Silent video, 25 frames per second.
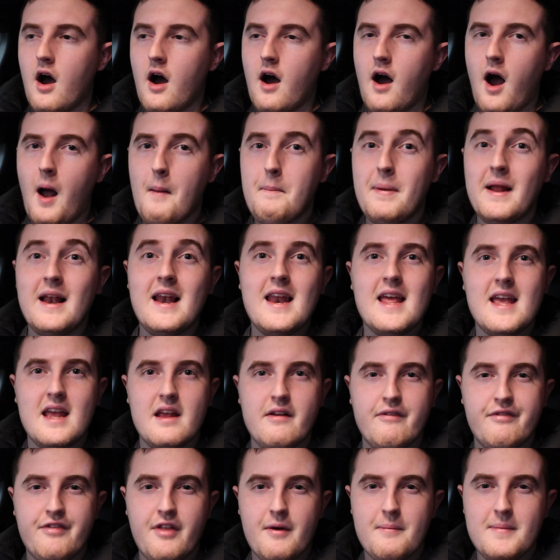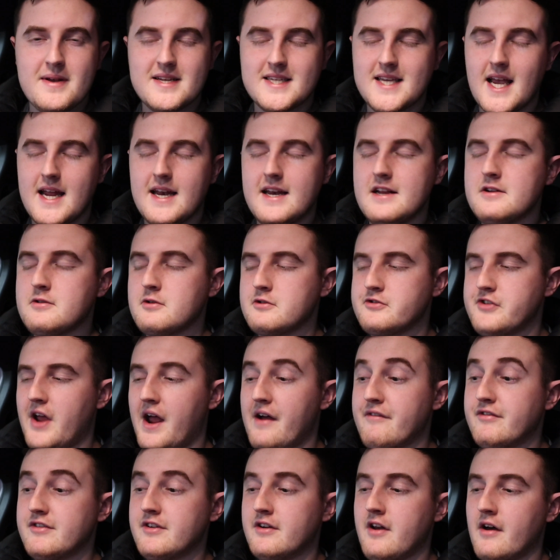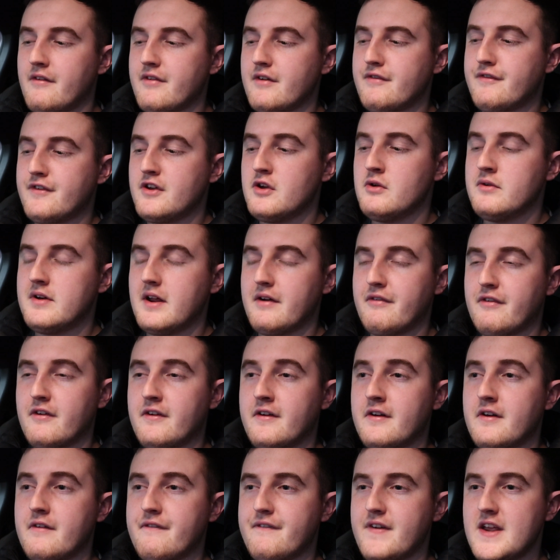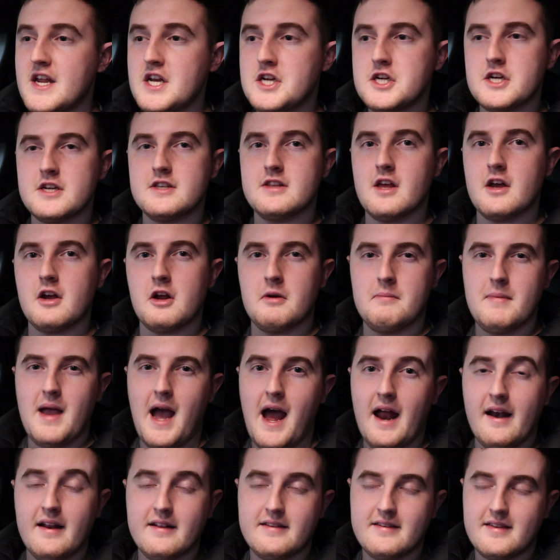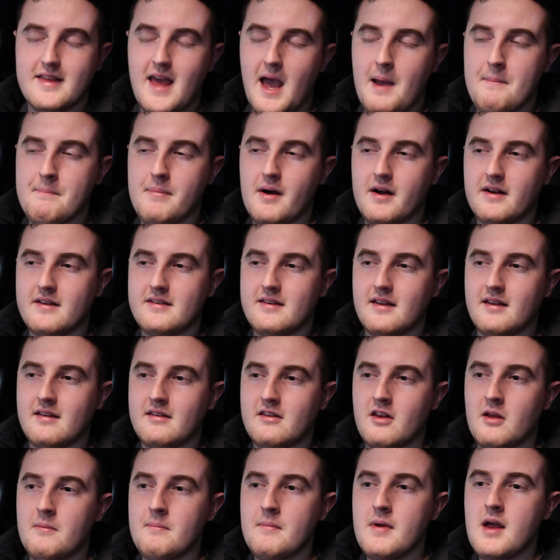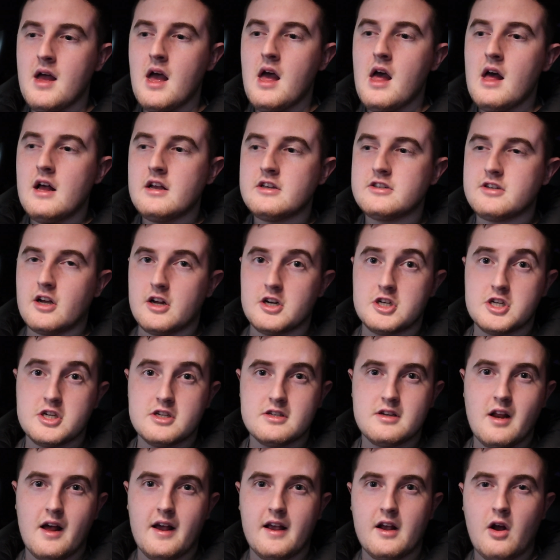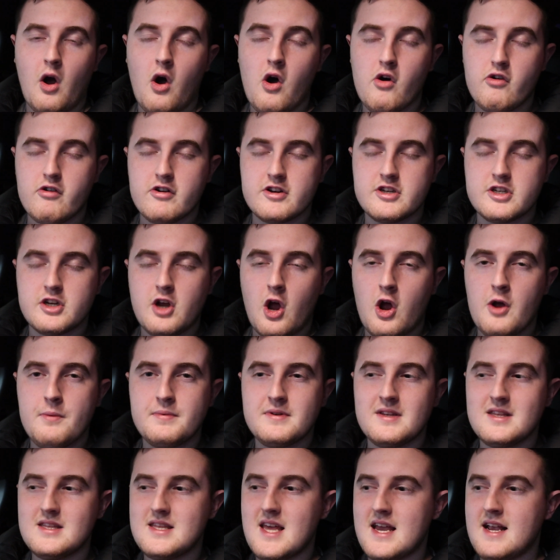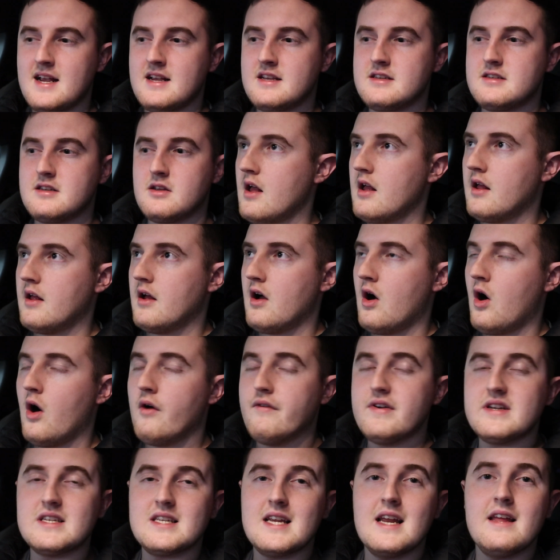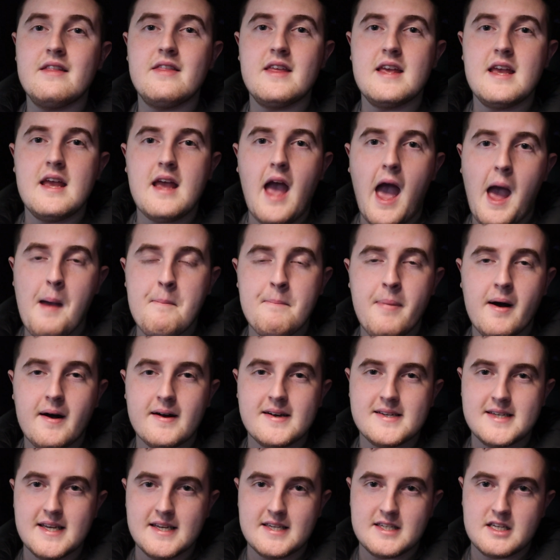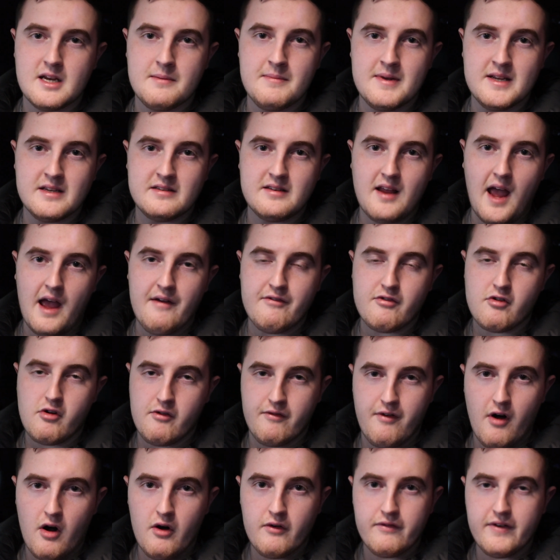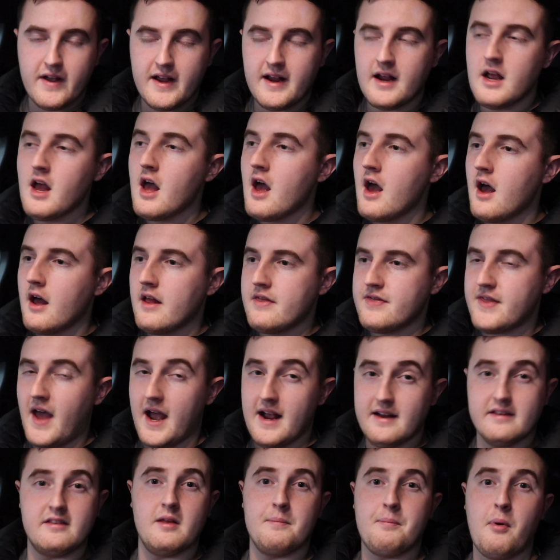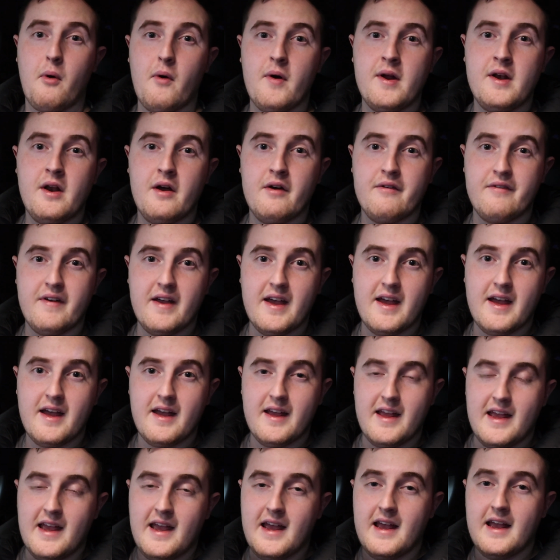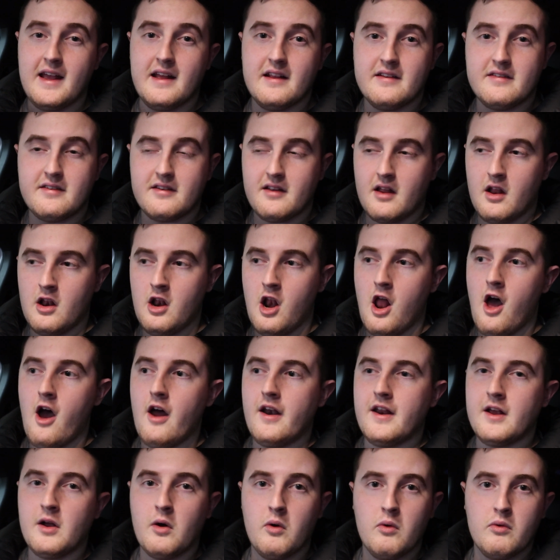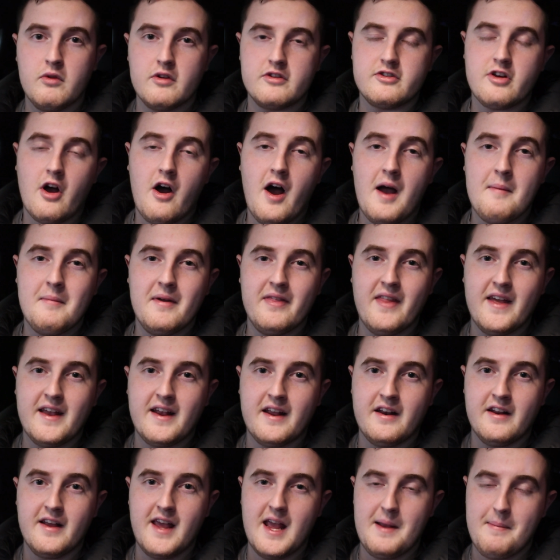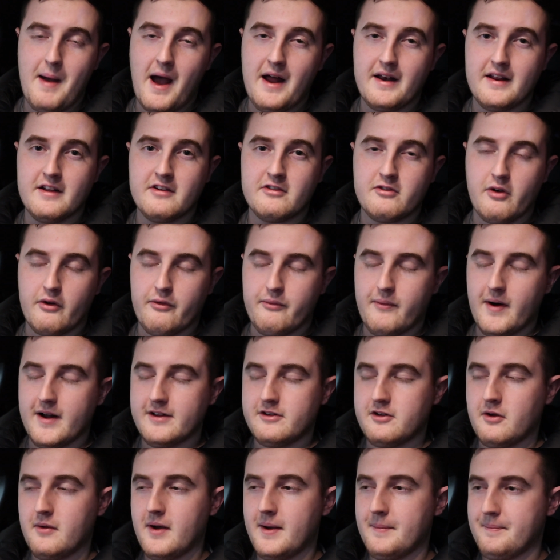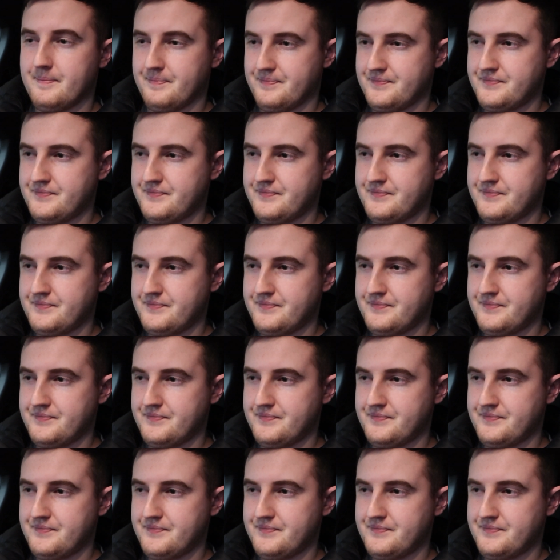I believe that Mercedes also have another few different features that are going to be added to the MBUX system, such as like horoscopes and things. Obviously the MBUX system is ever evolving. That is the point of it. It is learning all the time and they can keep adding software to it.